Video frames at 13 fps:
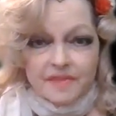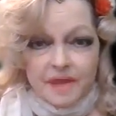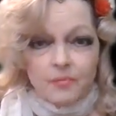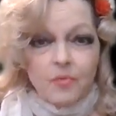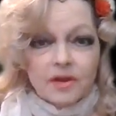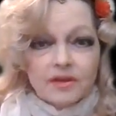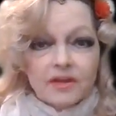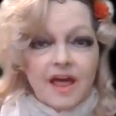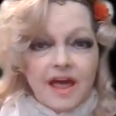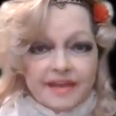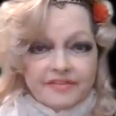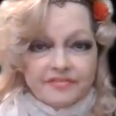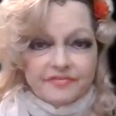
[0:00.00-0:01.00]
They want
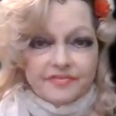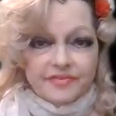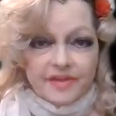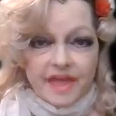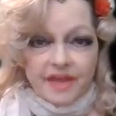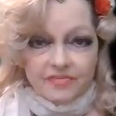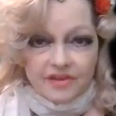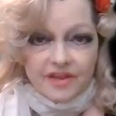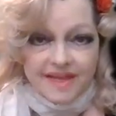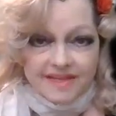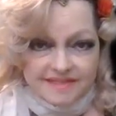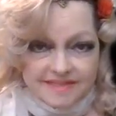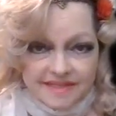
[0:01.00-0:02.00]
life
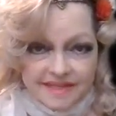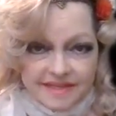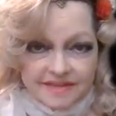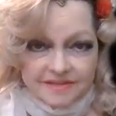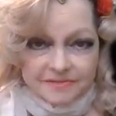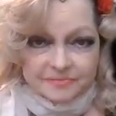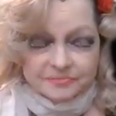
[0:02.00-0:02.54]
everlasting.